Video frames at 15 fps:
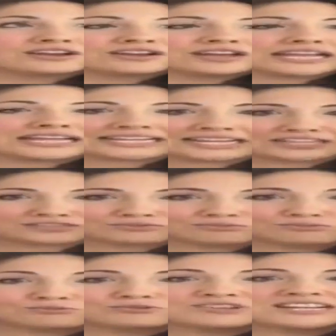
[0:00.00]
it gets
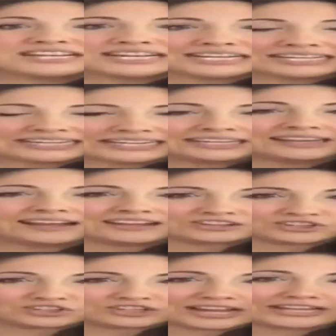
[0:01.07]
really
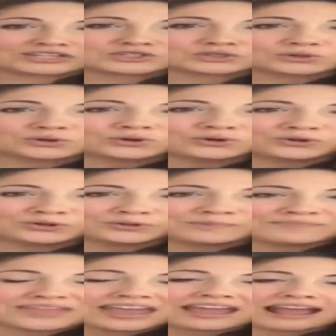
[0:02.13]
lush and tall.
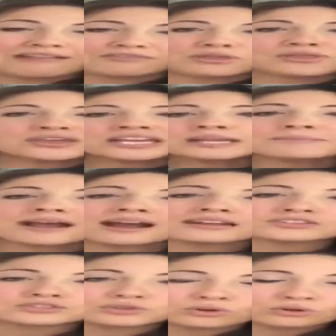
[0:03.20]
And the thing
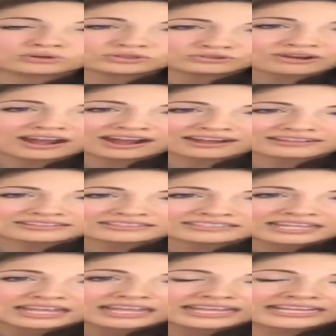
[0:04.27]
about tall grass
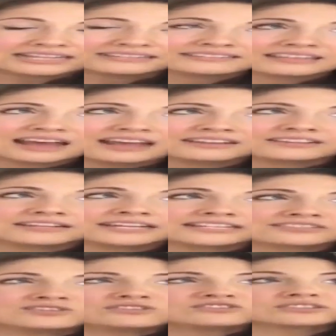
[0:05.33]
is that
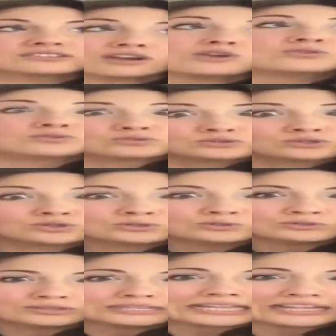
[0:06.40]
it's not just, oh,
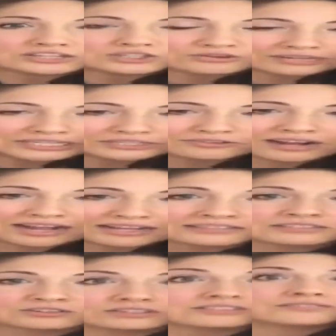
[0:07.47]
cool, lush green
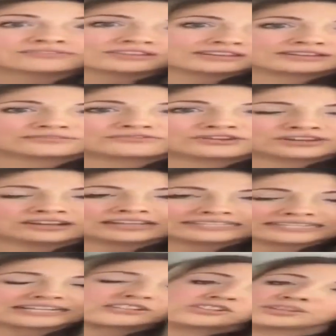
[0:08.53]
grass because of the
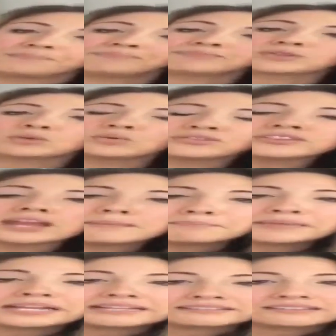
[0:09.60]
fertilization. What that
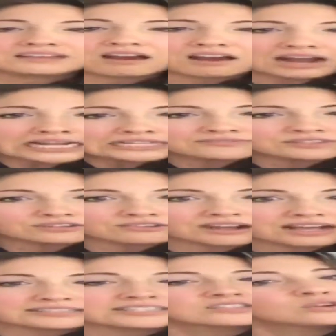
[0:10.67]
means, the height of the
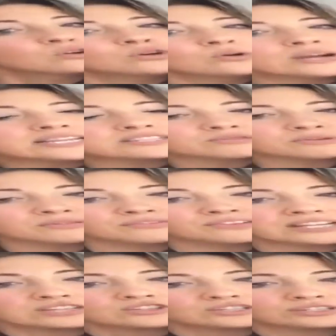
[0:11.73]
grass is always a
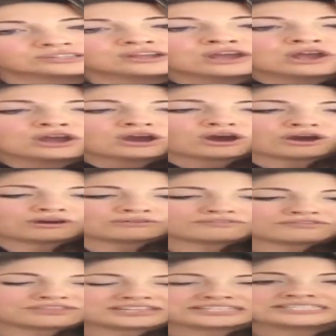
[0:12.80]
reflection
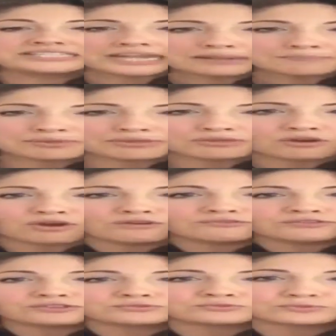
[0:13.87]
of the depth
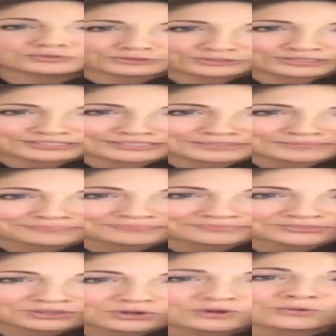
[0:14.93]
of the roots.
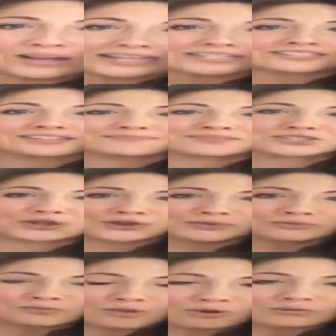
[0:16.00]
Always. So
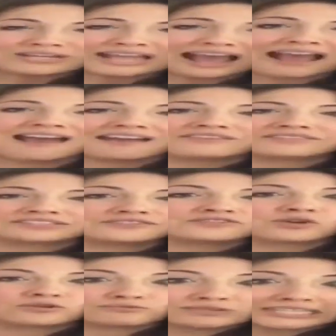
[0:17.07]
what we have is you've
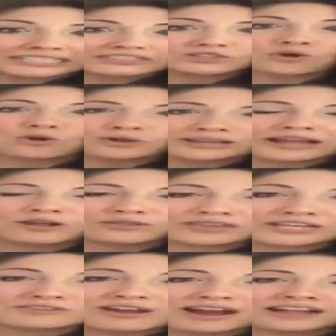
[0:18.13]
got really tall, healthy
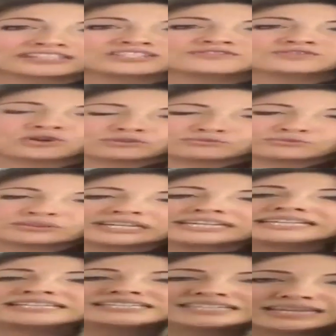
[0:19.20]
grass, you've got
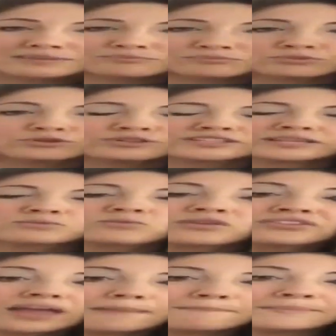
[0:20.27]
really deep roots. And what
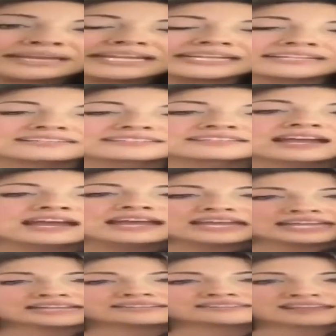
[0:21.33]
that means
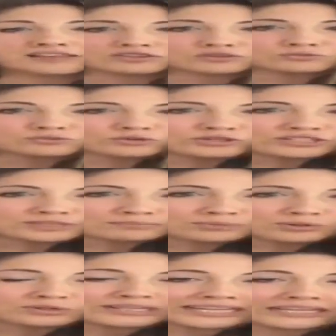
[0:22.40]
is that the roots are
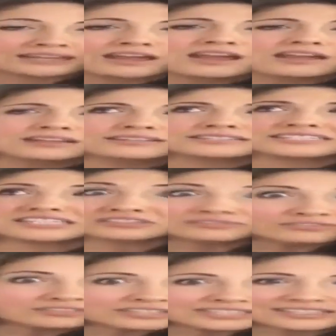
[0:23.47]
pulling
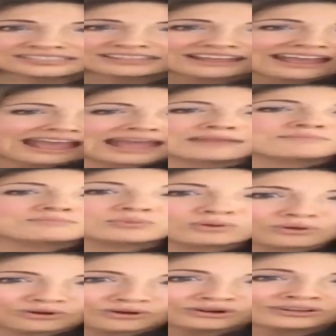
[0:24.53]
different and
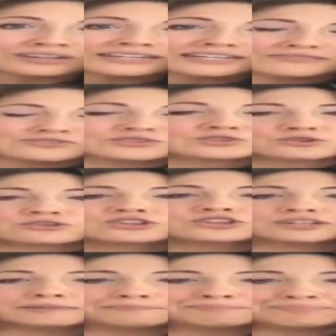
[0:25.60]
more
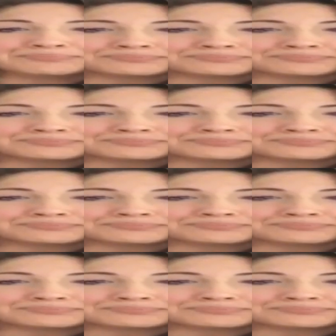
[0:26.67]
nutrition